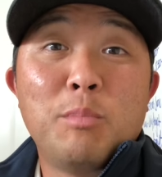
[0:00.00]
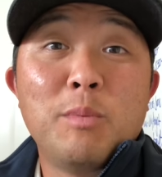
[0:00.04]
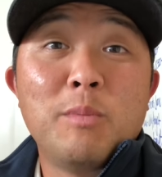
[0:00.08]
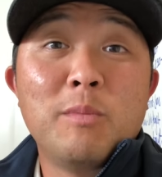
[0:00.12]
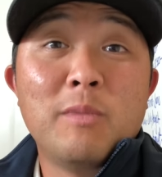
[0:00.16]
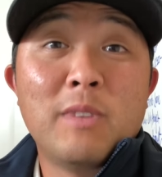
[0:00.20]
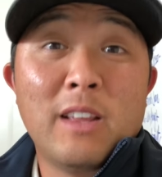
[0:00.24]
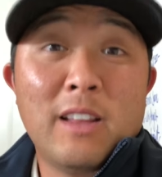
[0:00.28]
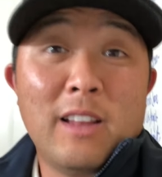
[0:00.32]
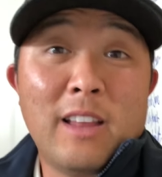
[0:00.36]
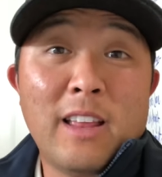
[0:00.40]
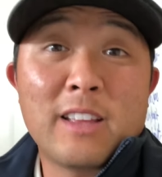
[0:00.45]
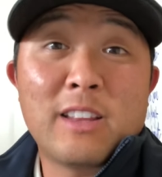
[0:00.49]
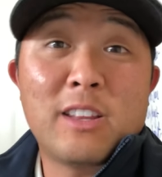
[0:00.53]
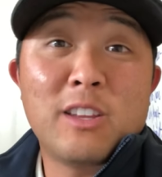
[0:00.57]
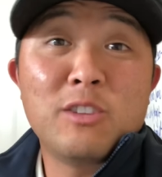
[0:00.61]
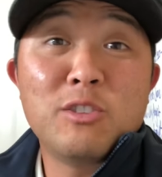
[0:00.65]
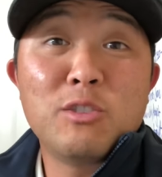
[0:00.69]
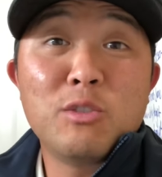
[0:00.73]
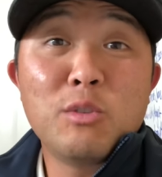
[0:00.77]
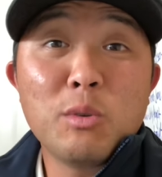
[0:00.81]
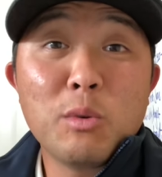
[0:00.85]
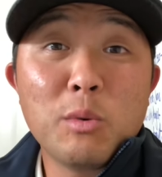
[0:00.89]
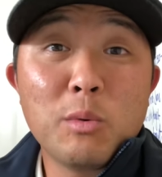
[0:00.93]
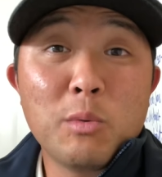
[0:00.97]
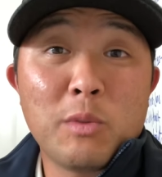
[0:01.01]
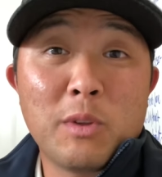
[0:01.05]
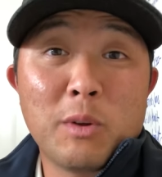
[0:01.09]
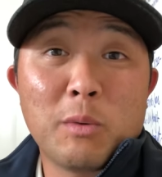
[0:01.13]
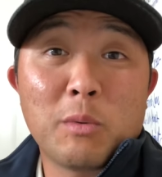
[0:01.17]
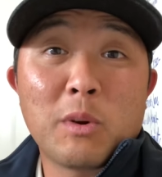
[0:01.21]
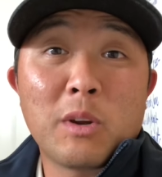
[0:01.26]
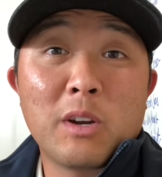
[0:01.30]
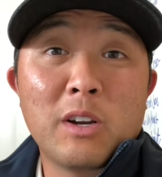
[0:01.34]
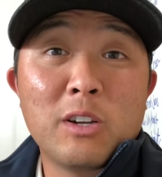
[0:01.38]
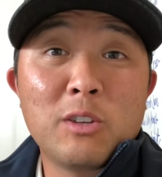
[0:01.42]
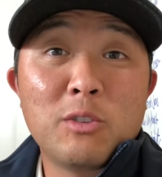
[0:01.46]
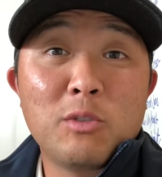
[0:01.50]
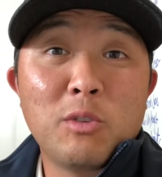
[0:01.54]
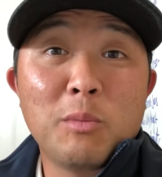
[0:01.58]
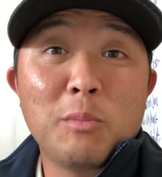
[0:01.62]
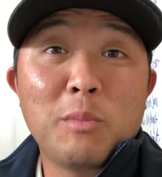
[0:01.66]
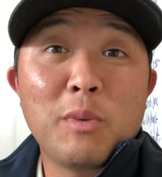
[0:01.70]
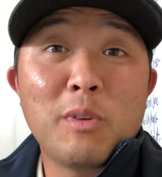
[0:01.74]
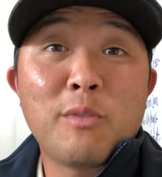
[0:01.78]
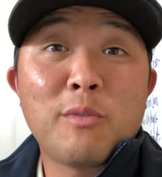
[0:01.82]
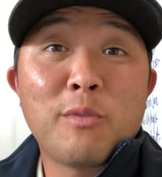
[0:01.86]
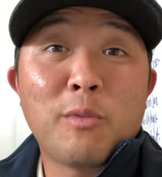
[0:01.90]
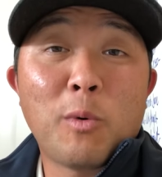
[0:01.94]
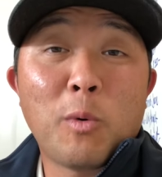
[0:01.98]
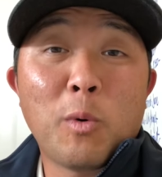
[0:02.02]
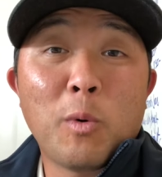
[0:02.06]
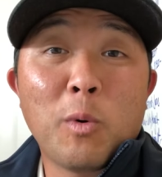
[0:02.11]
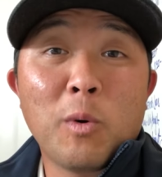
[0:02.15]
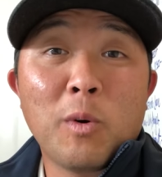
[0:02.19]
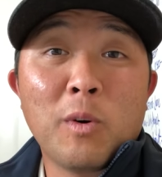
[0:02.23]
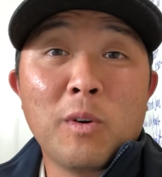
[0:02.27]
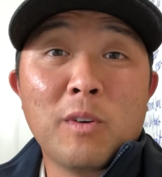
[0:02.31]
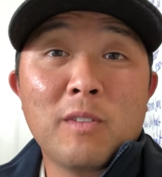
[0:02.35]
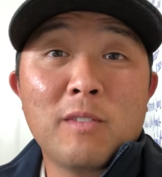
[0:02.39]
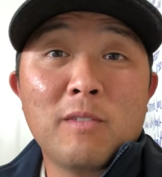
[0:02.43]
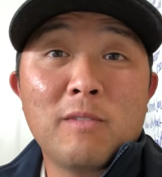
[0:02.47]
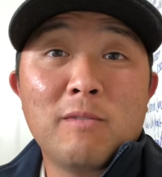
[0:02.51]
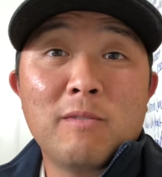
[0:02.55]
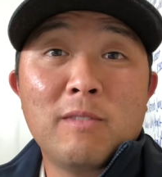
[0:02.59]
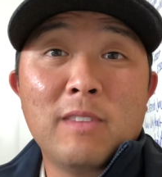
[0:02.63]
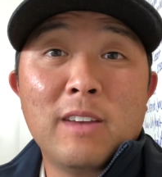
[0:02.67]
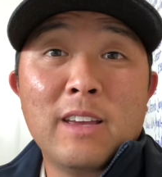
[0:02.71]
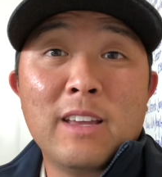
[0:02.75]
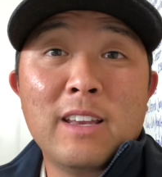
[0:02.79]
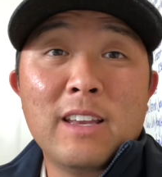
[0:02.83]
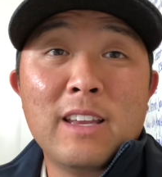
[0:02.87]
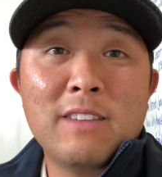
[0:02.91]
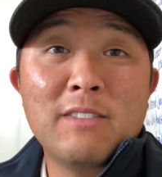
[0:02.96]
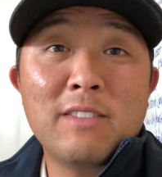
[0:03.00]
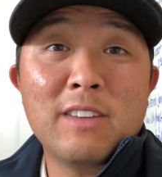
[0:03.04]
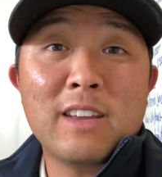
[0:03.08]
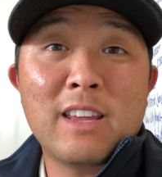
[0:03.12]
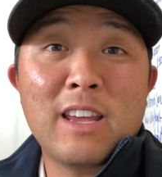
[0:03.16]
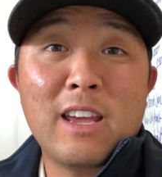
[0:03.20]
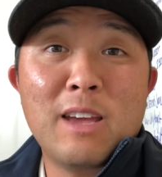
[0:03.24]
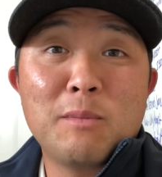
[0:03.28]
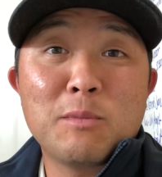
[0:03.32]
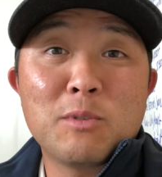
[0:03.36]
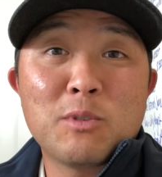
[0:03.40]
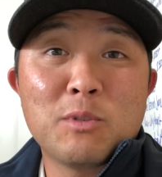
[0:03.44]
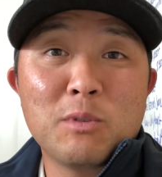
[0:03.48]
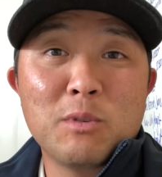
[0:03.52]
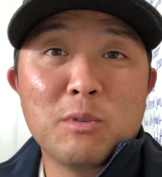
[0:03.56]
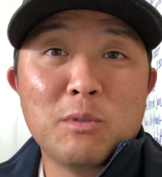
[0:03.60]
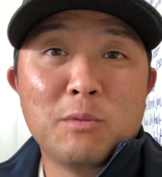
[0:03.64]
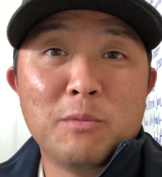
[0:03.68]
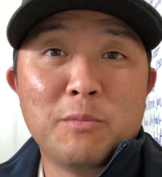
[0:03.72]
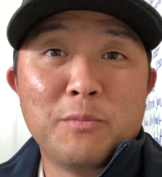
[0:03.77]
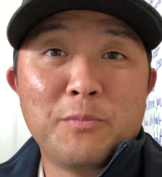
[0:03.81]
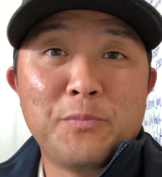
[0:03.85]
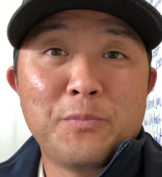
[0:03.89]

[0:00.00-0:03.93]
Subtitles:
They knew they were going to do it before it even came true,